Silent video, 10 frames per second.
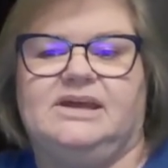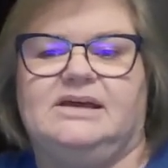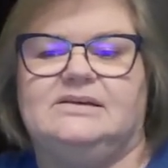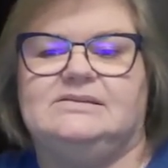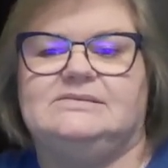
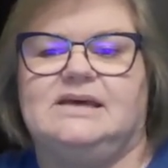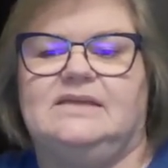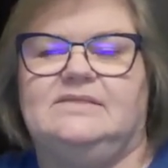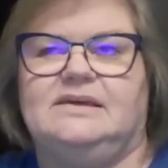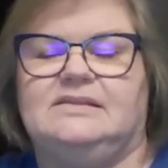Because
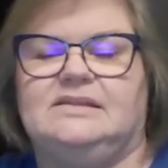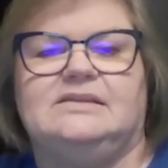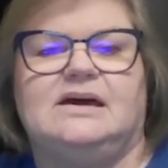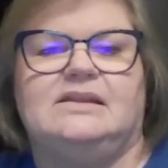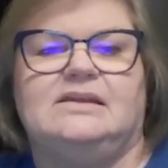I think
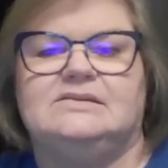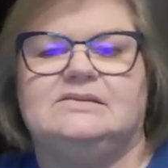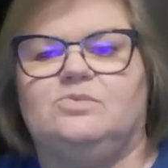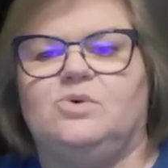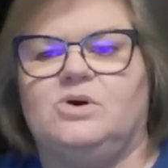that
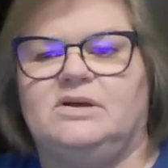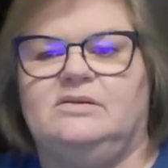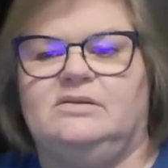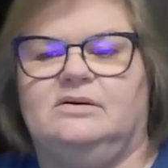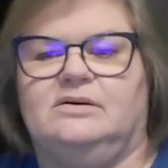is
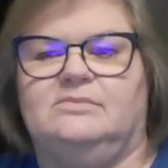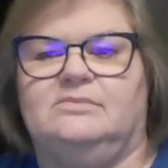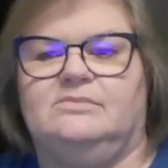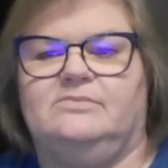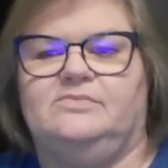one
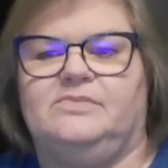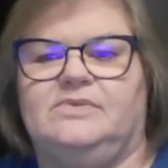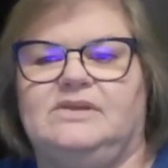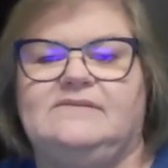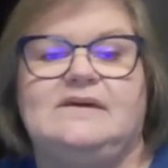
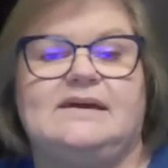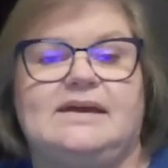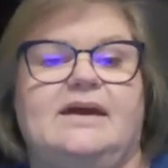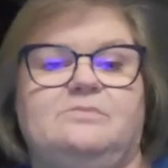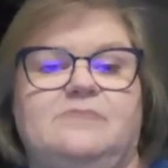thing that
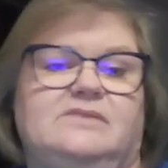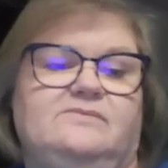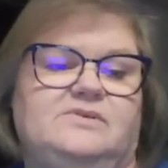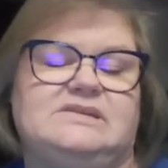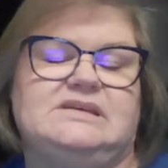can be
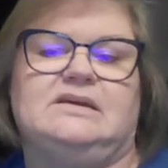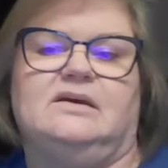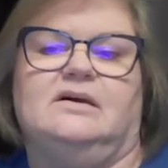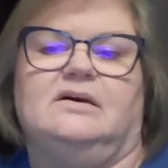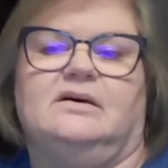confusing.
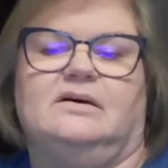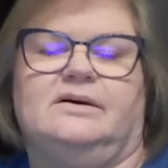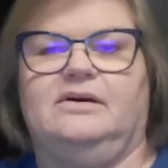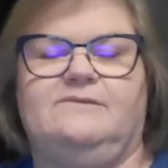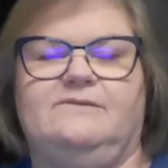
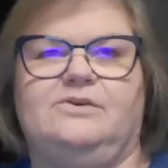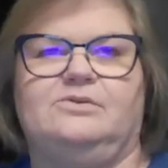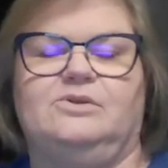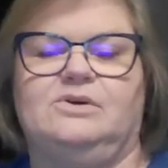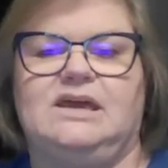If
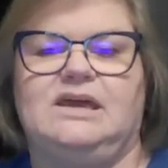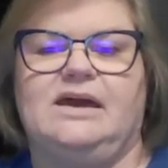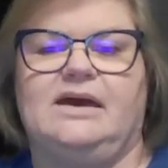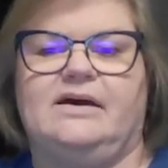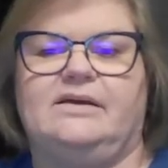you're
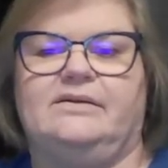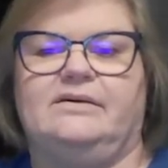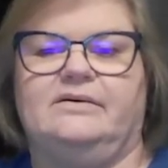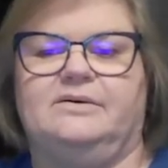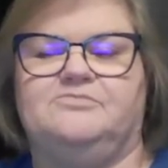looking at,
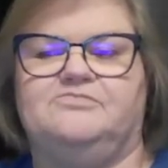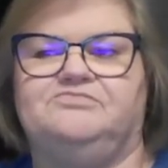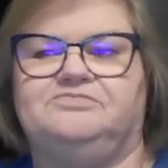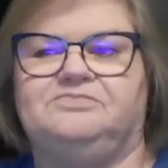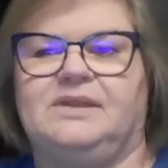
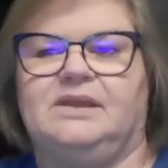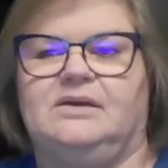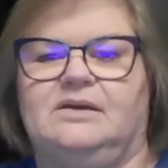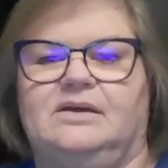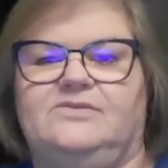
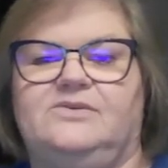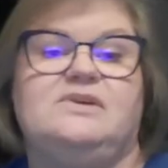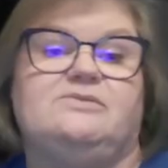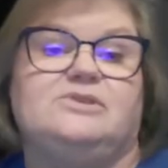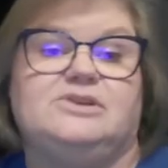if you've
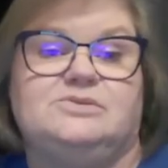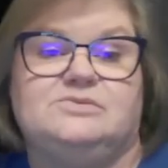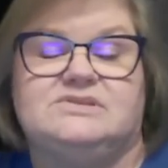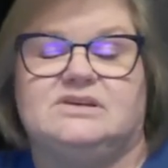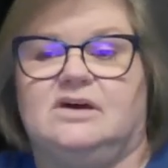never
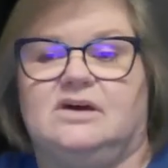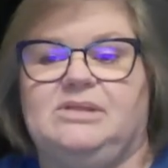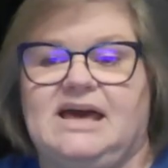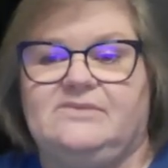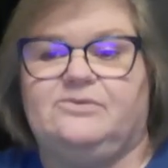used a
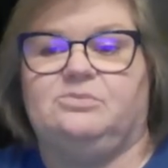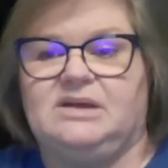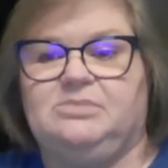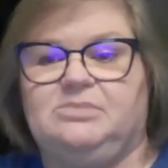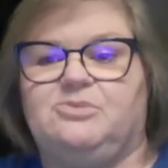platform
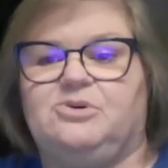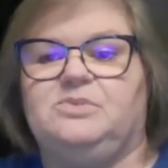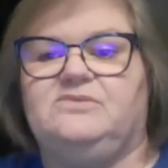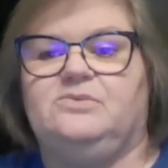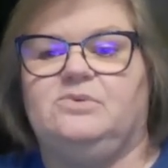like
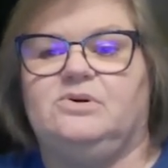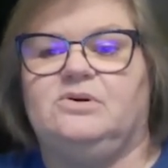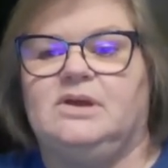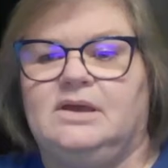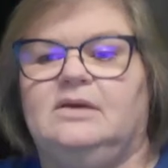Blackboard
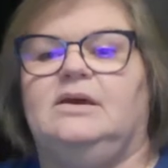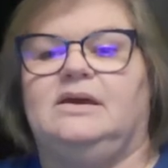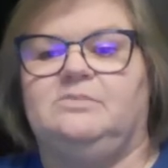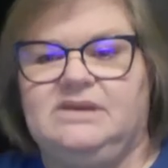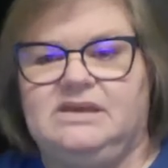before,
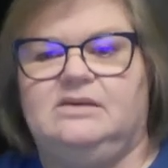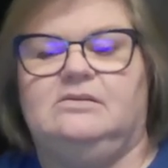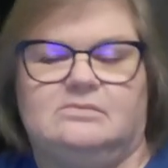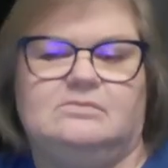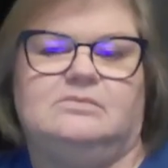it can
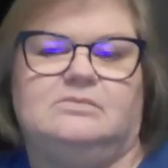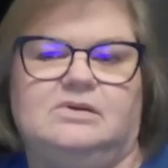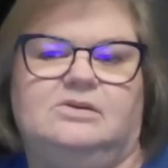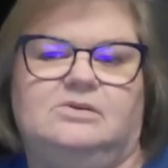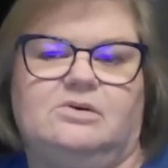be
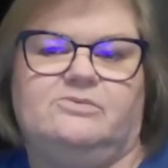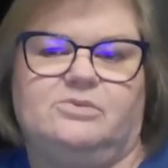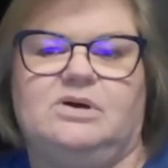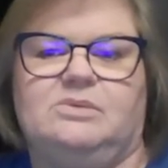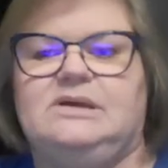
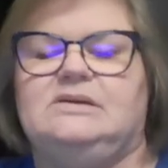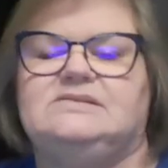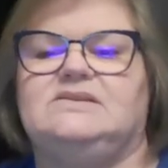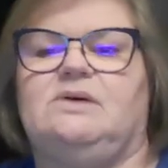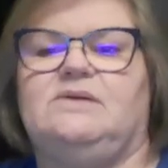
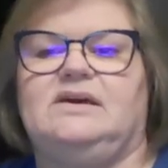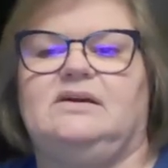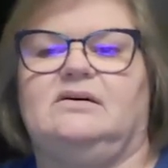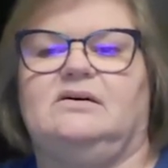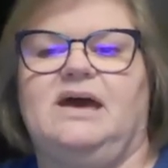overwhelming. So I
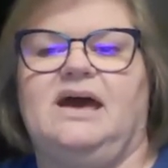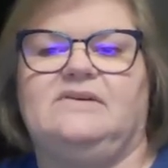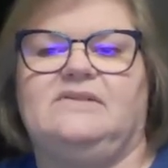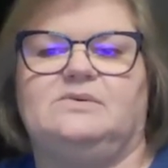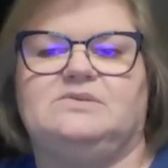think
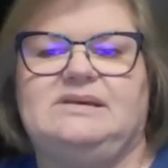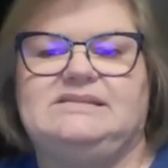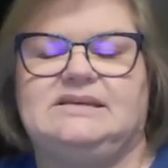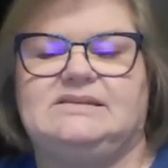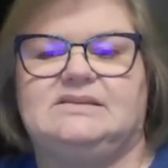having those
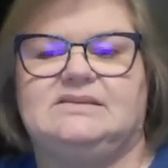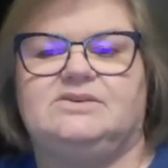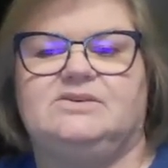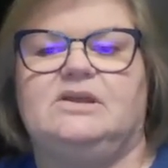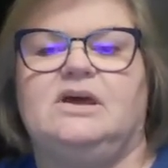basics
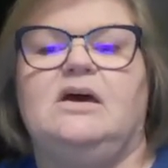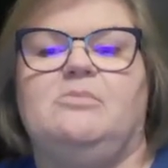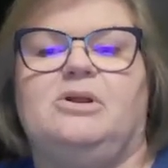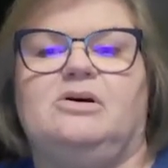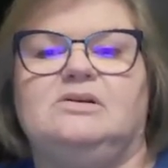is good,
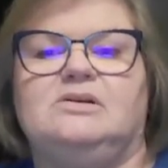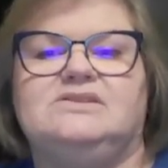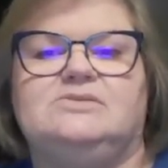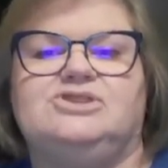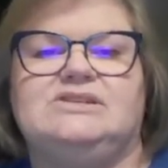but
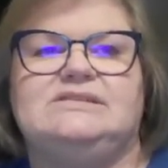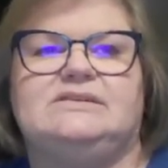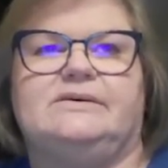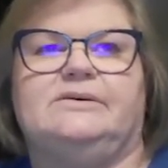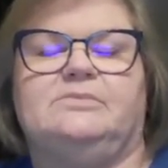also just
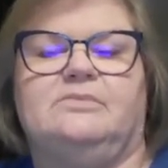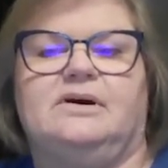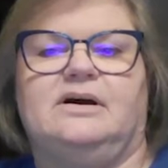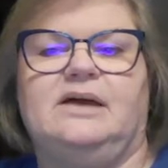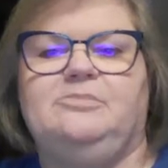
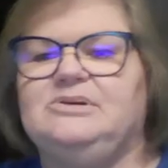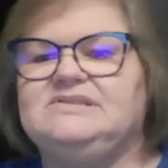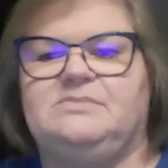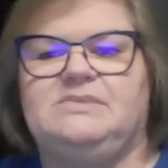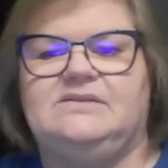I
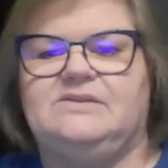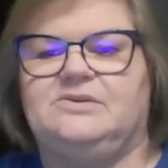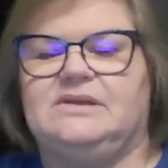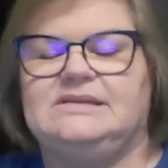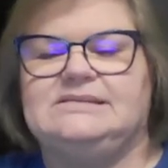put something in
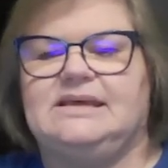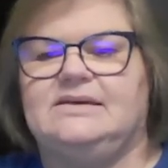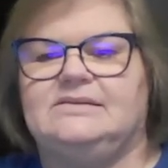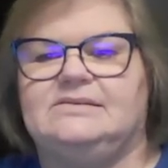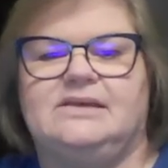there that
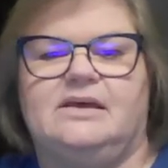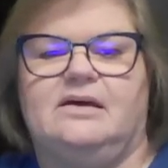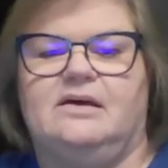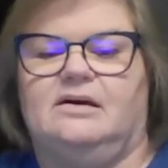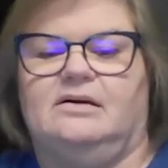says
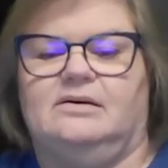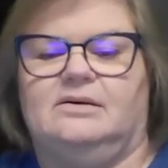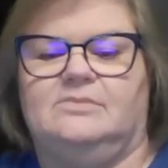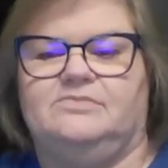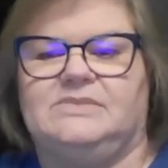
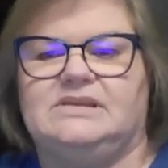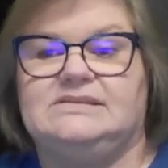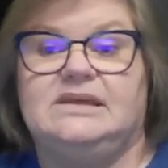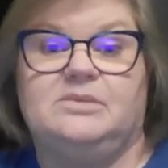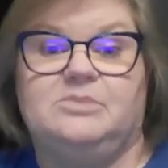
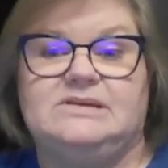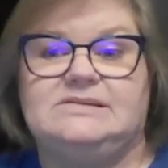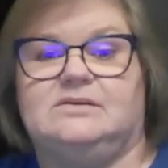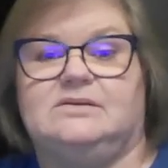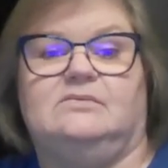
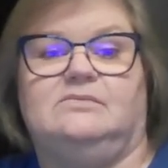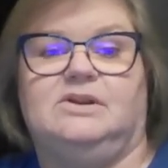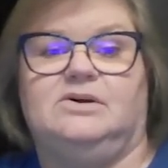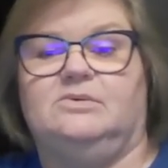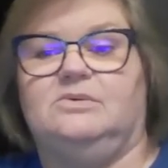syllabus,
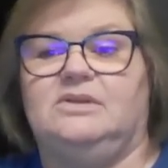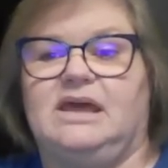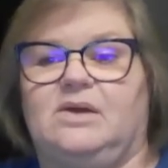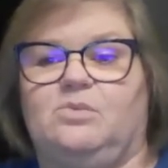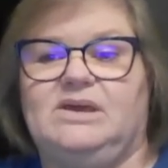and
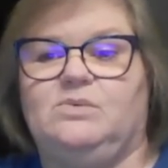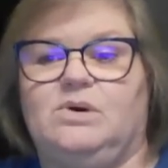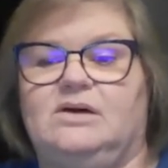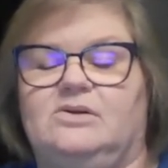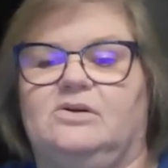like week
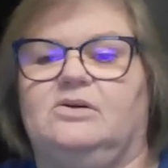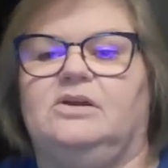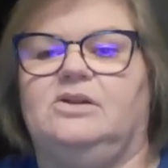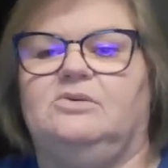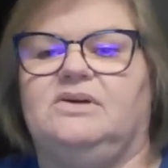one,
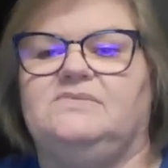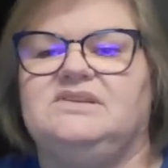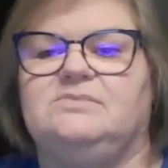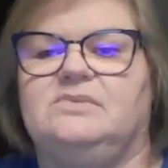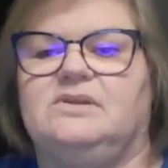or give
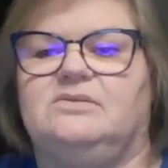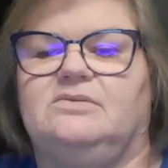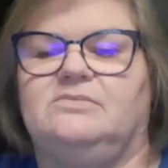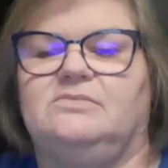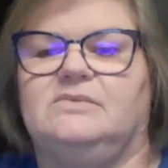some
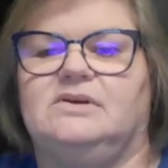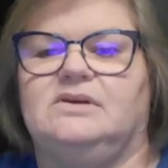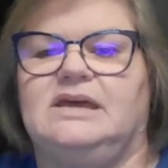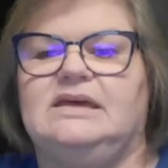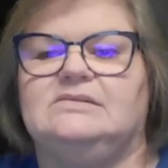little
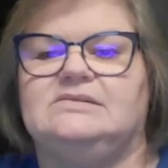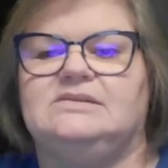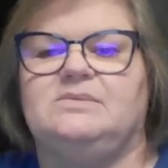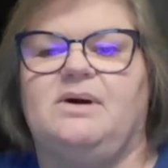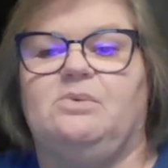
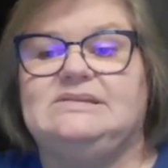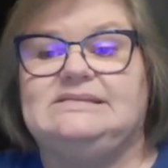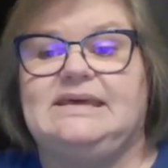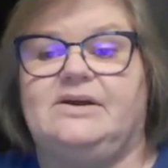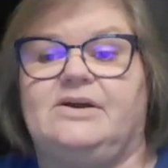hints about
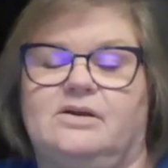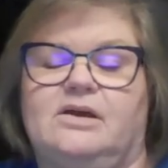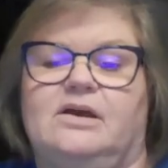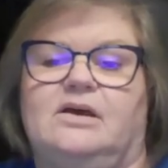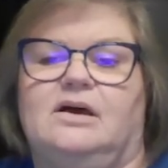what's there,
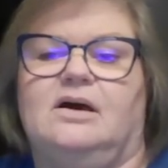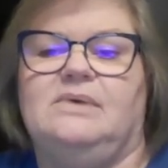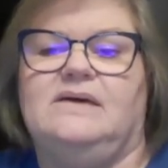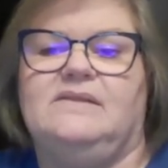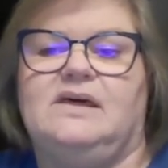
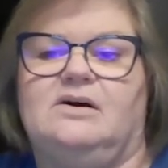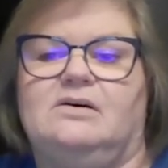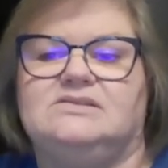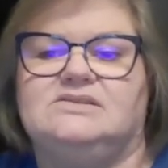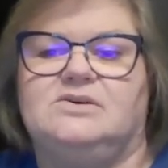and then
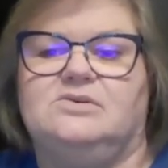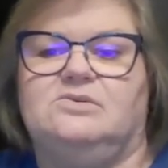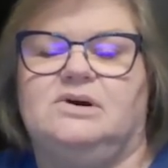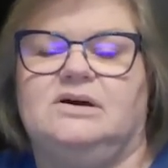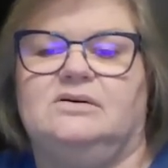
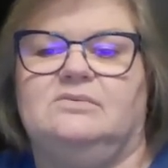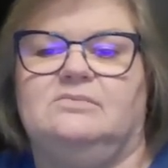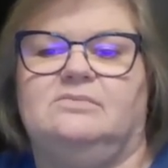also